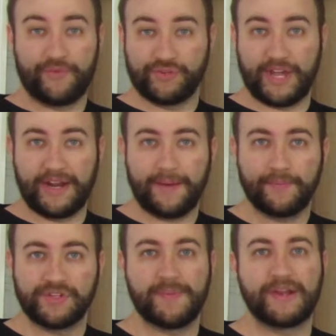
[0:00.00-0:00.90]
China,
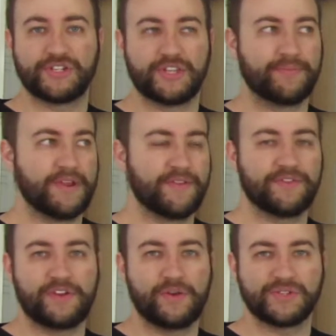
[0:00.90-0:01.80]
which I mentioned in the previous
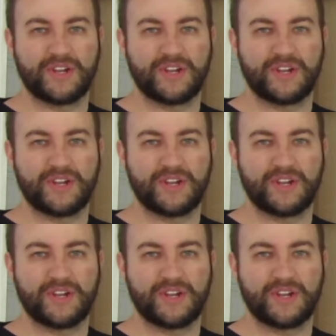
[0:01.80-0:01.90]
videos.